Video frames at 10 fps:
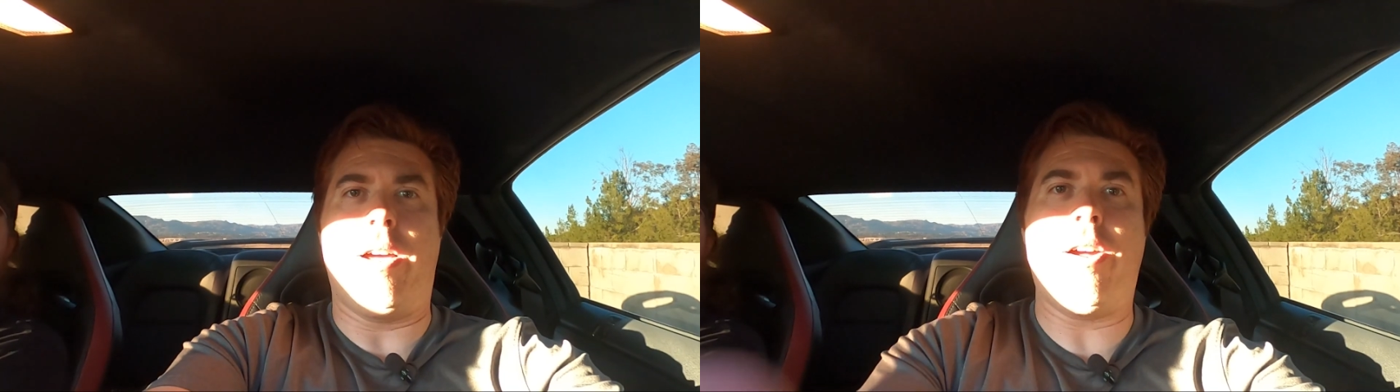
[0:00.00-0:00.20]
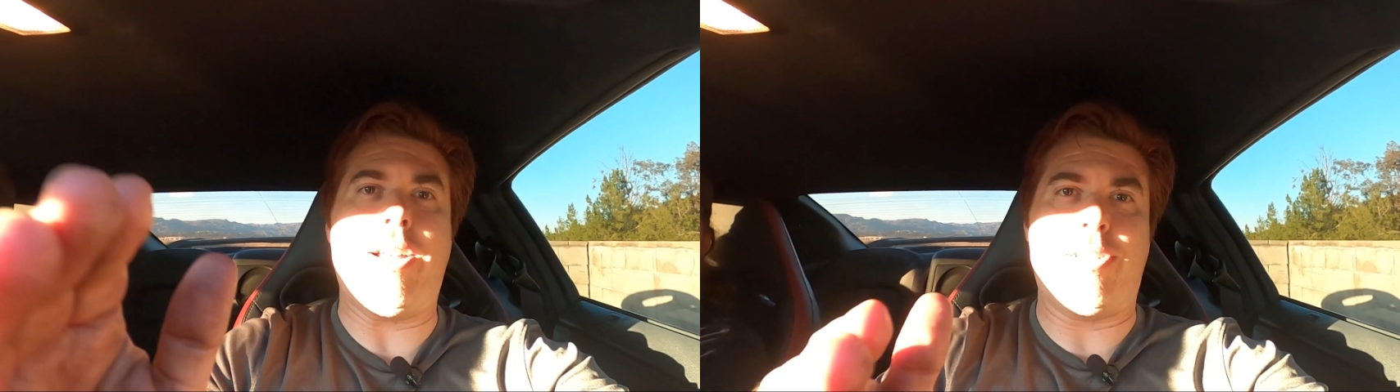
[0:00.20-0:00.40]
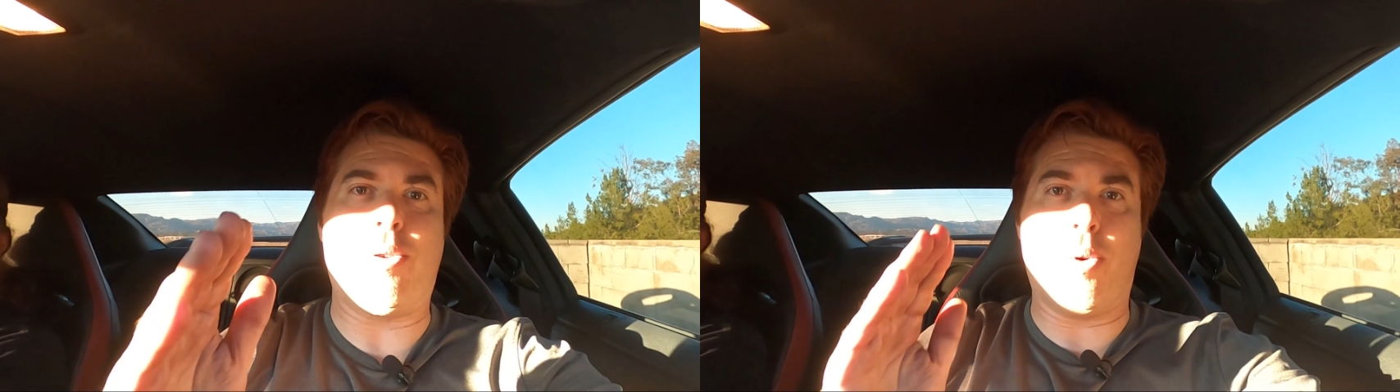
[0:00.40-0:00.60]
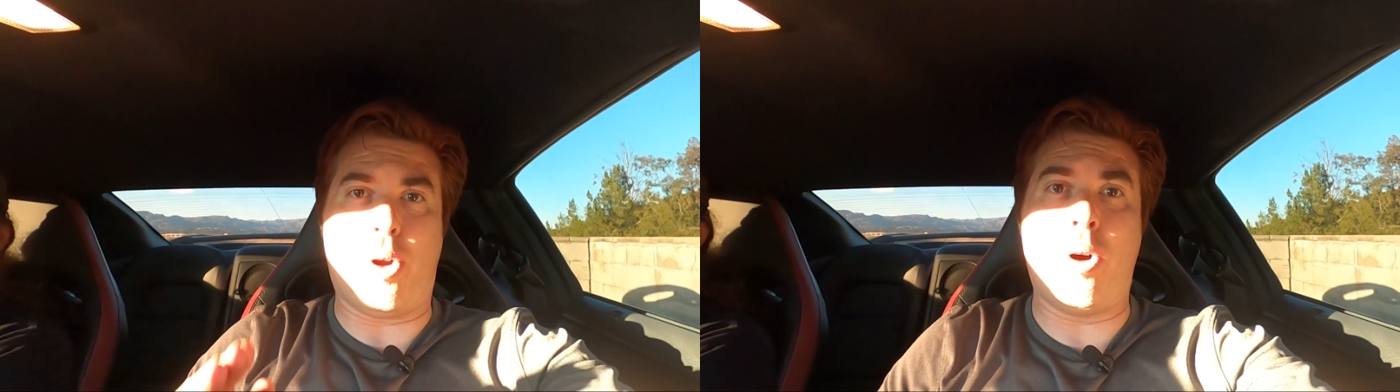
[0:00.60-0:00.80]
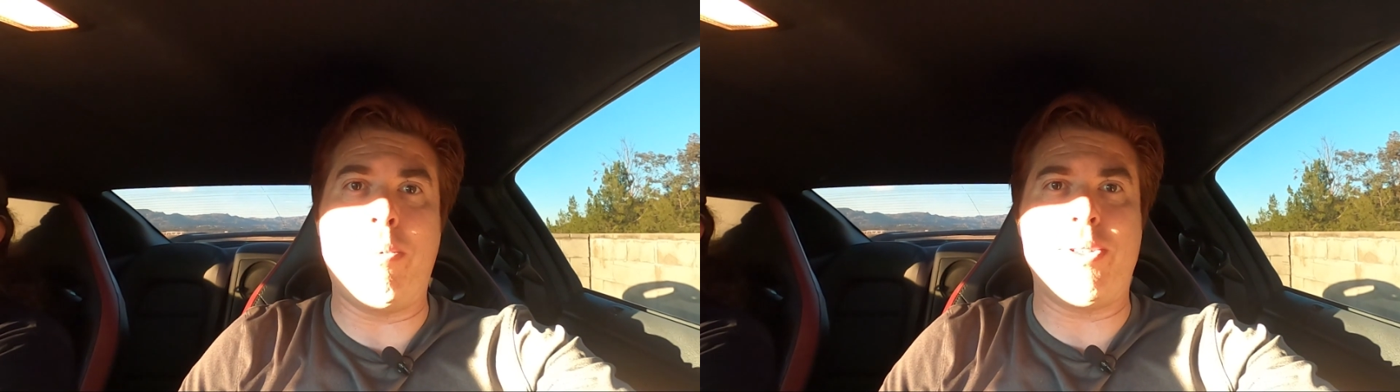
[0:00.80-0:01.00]
All right, so
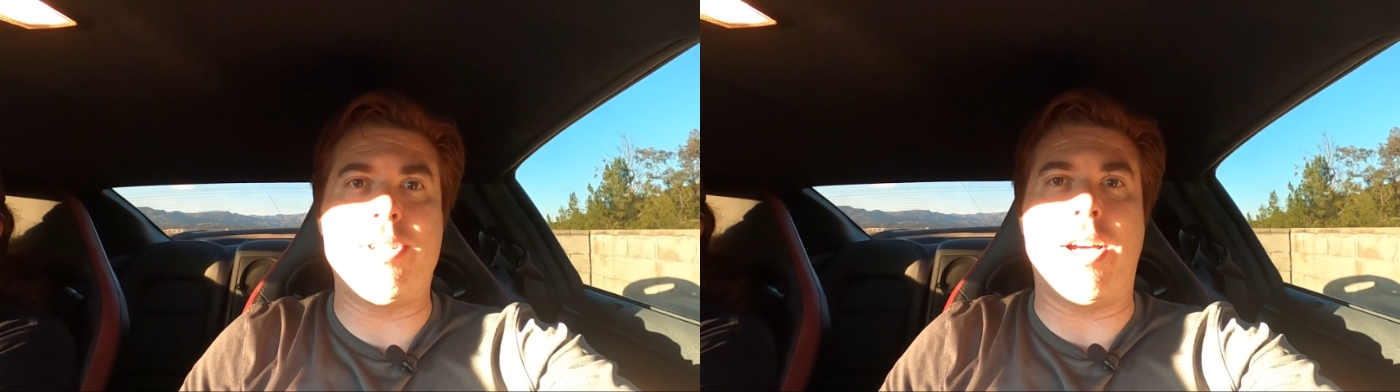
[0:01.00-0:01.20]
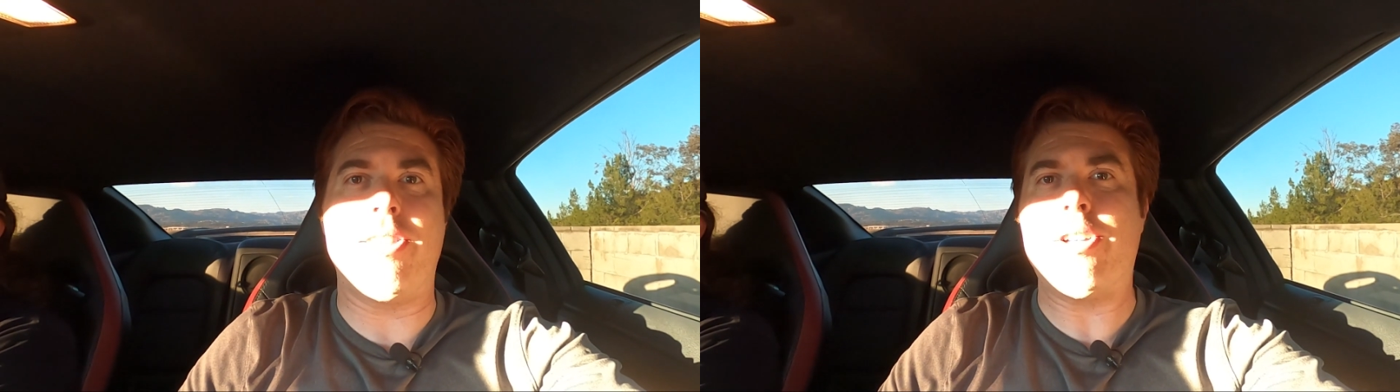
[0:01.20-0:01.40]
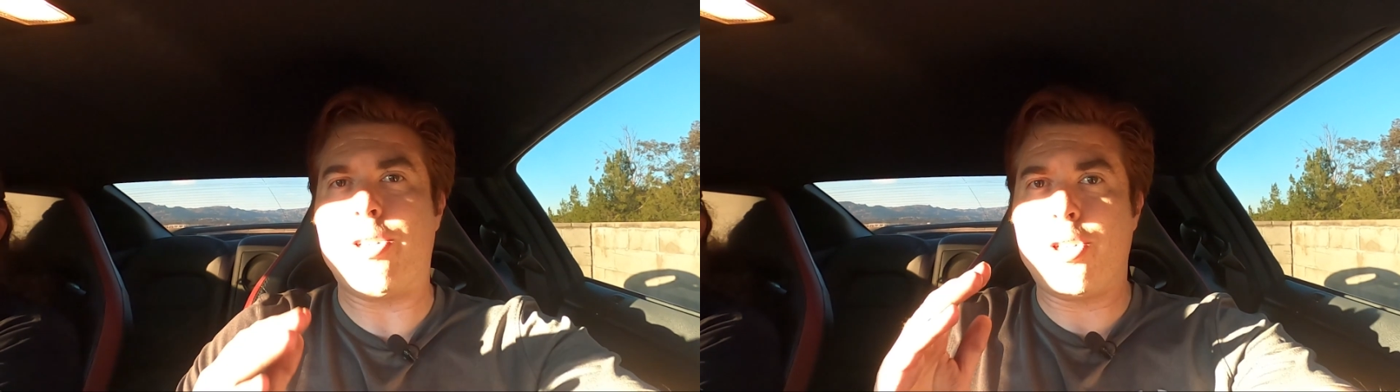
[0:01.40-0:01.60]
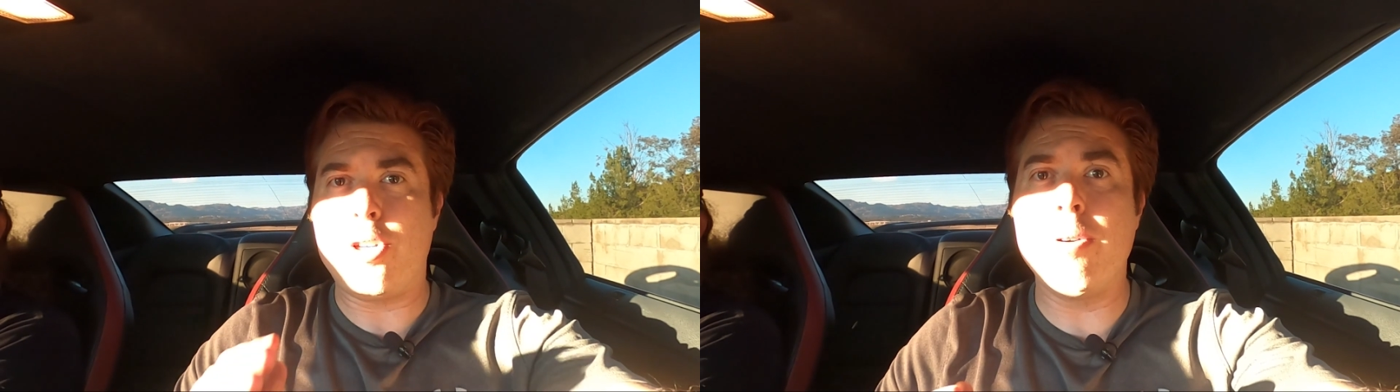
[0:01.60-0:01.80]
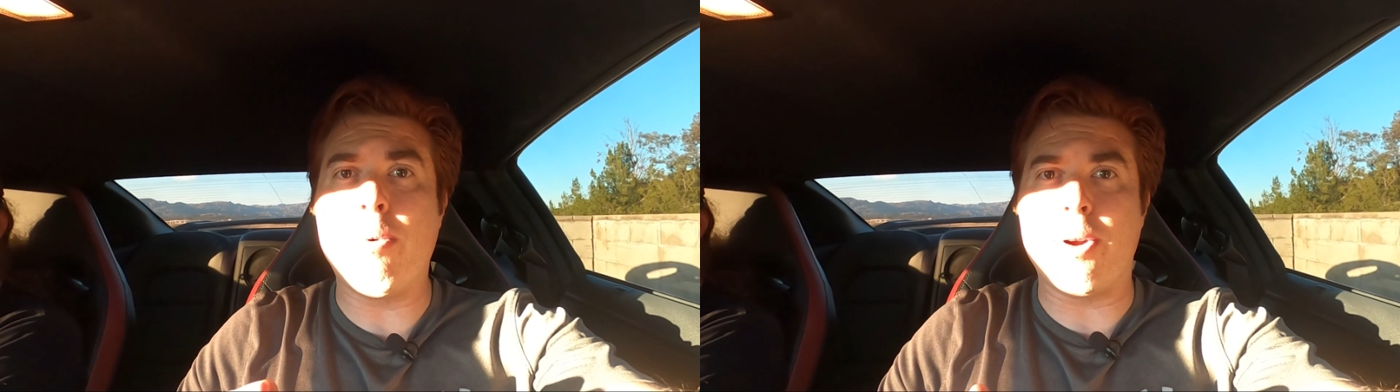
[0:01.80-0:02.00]
we're almost done. There's
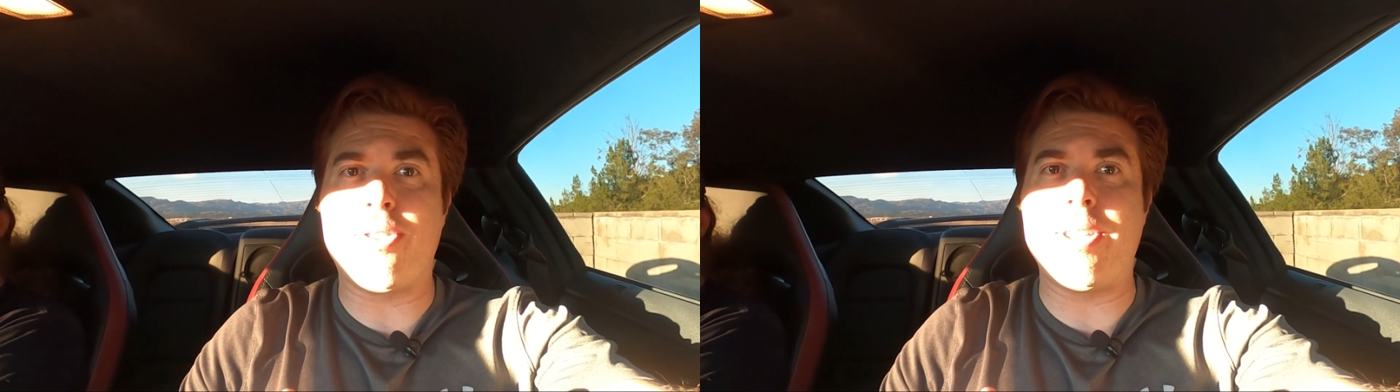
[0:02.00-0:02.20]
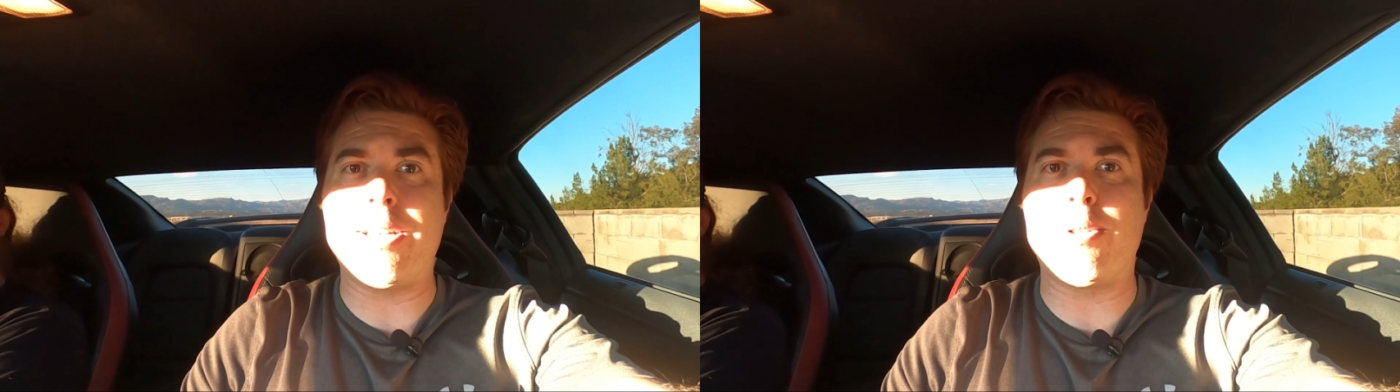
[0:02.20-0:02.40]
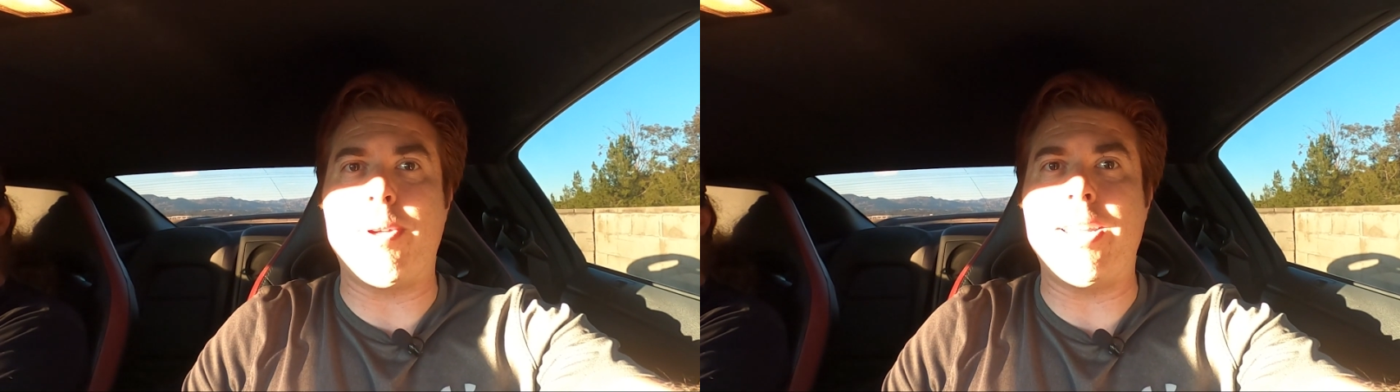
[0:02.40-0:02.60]
two more things